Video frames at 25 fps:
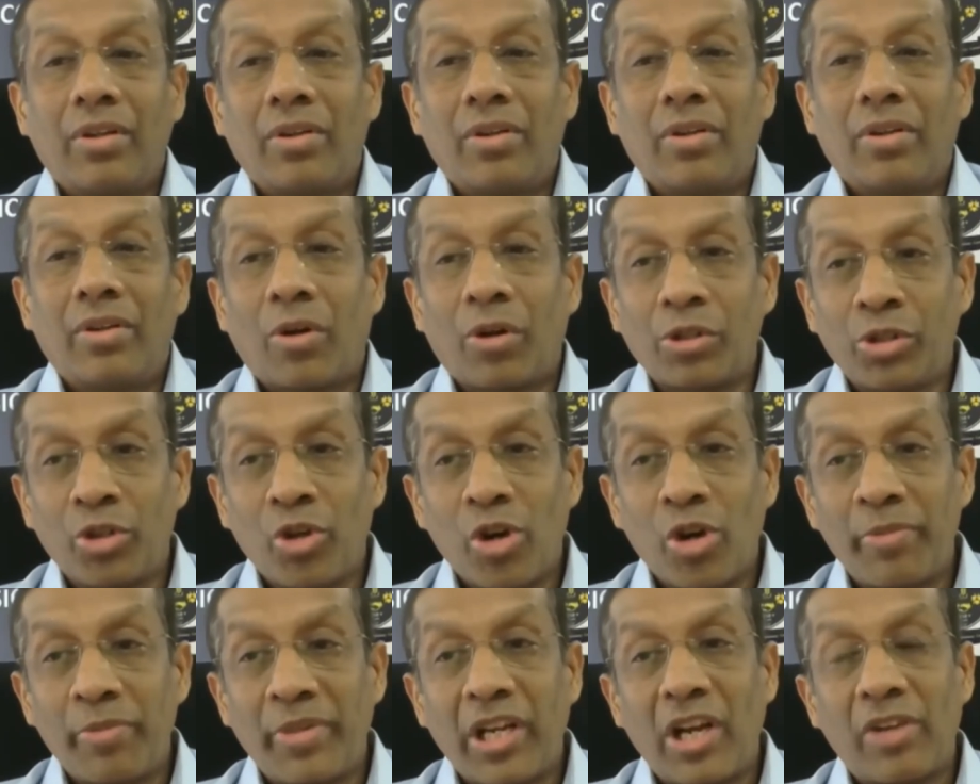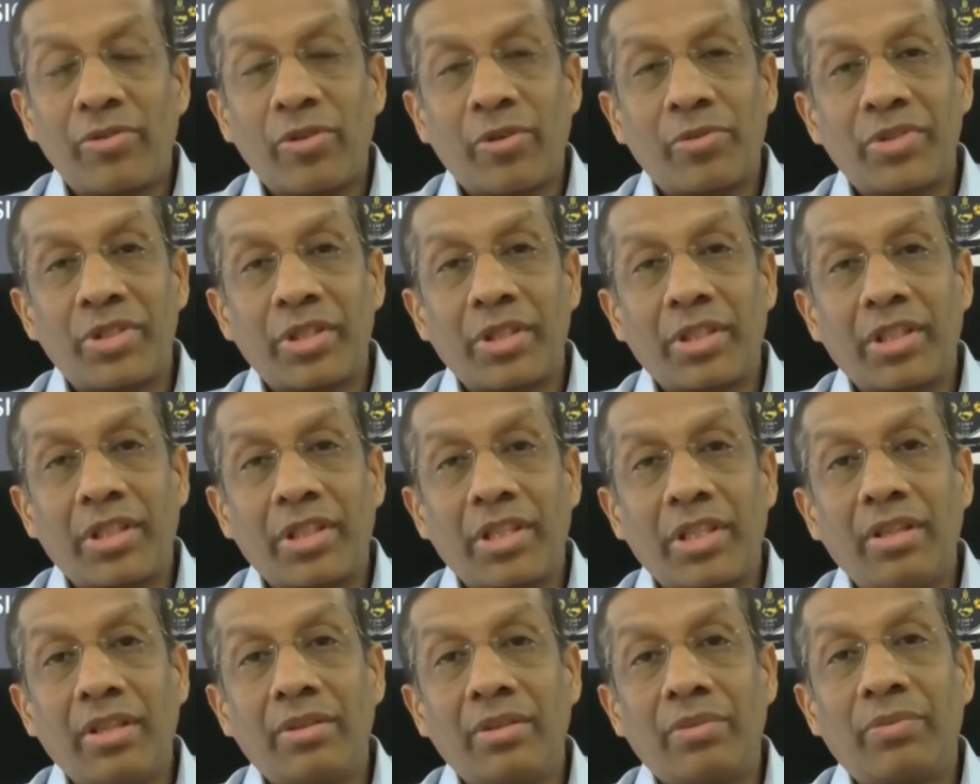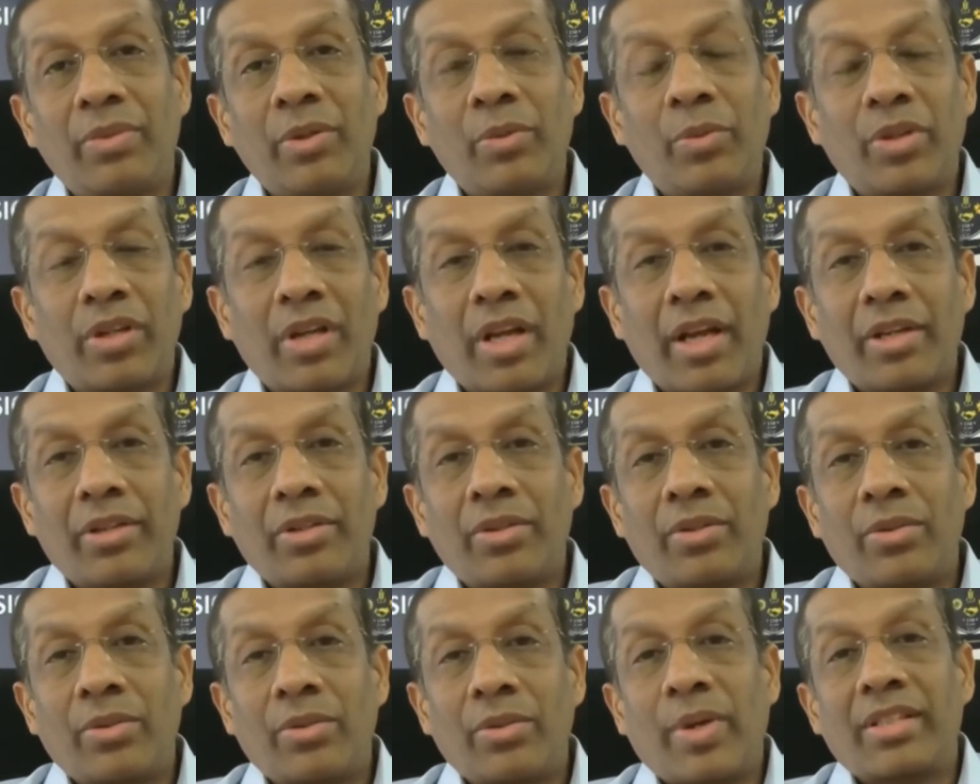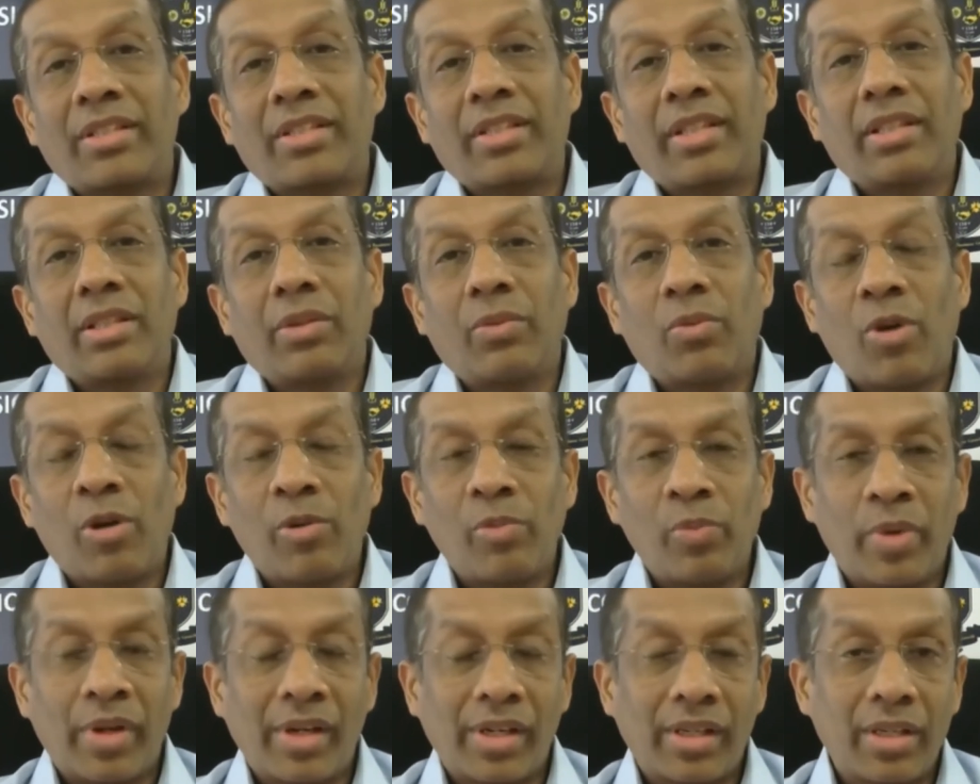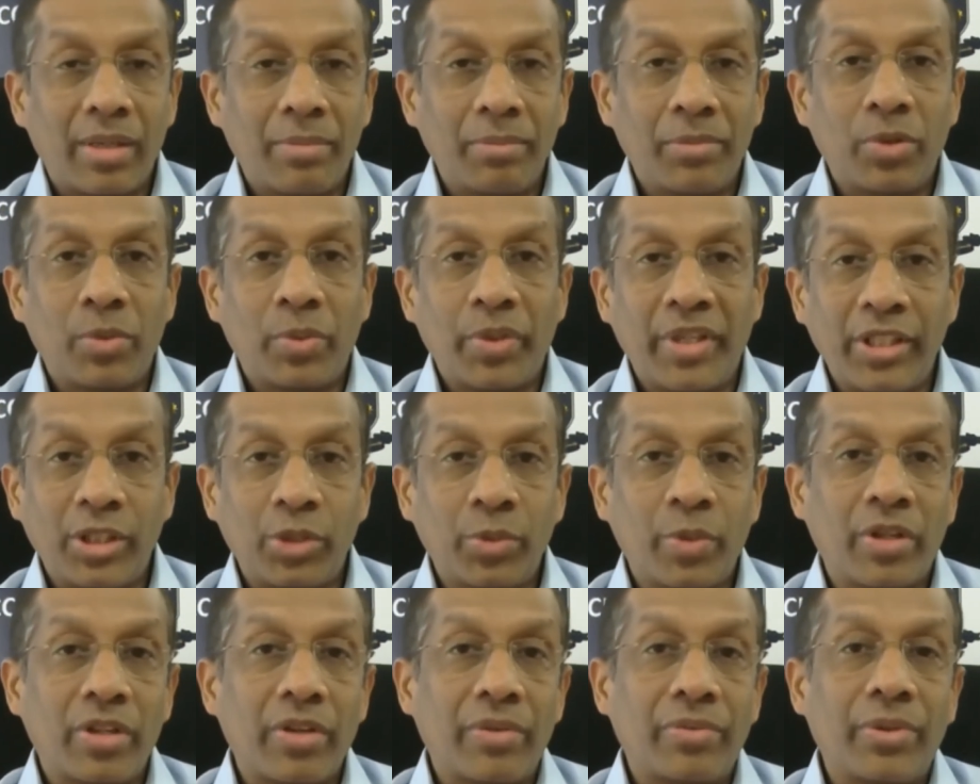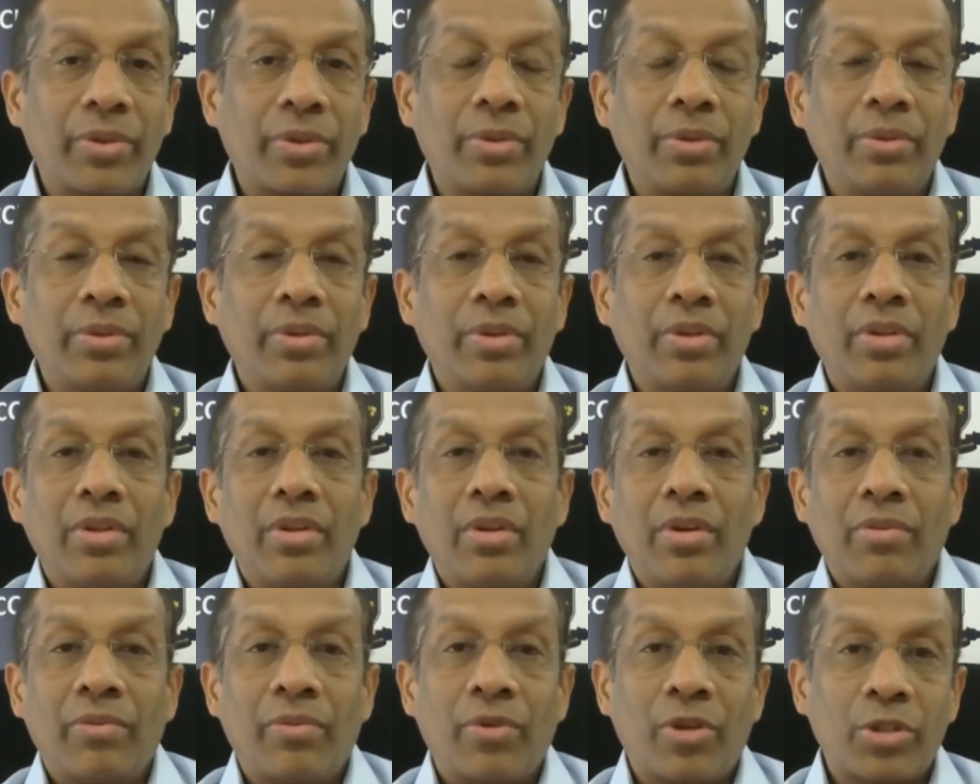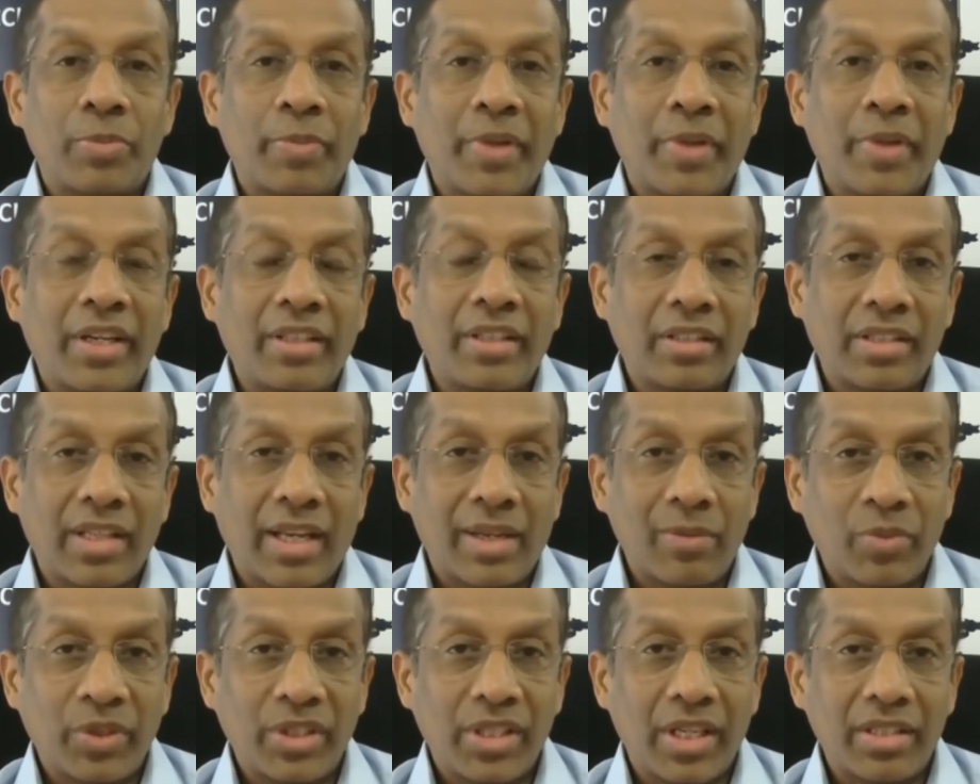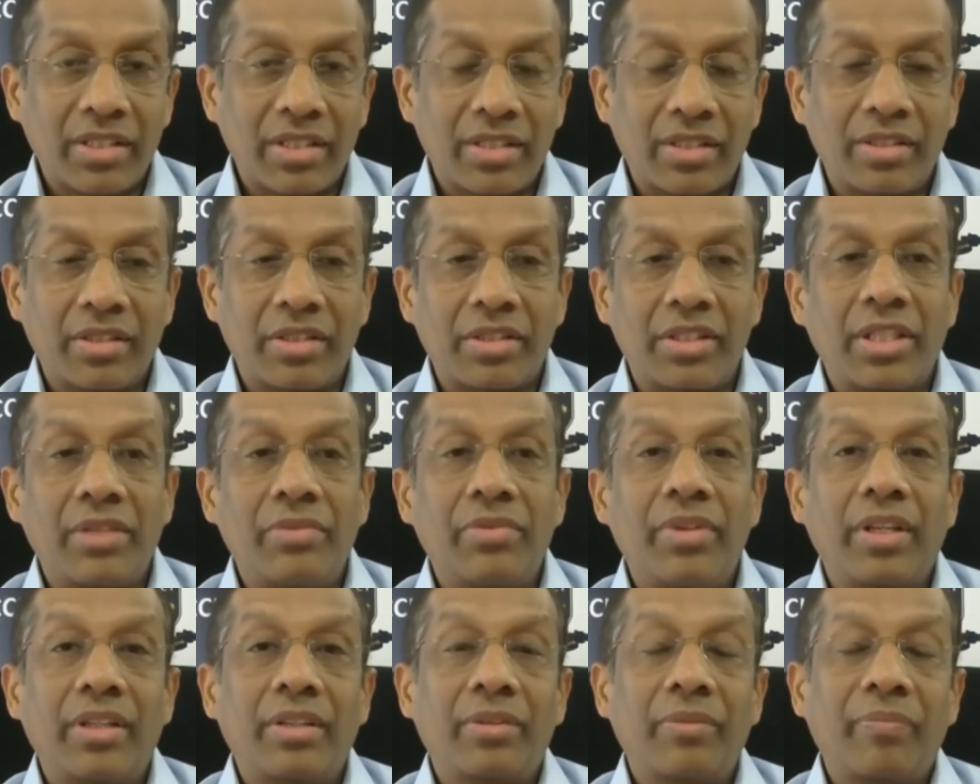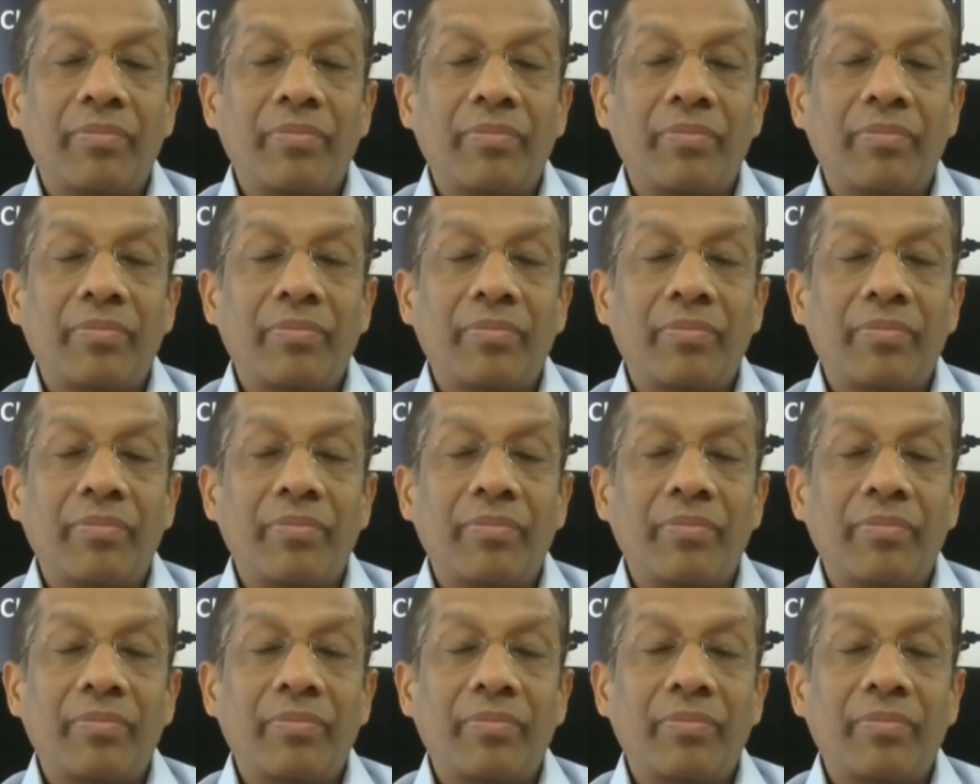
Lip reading: Also, on behalf of SICCI, we would like to extend a warm welcome to each one of you for spending the time with us this evening.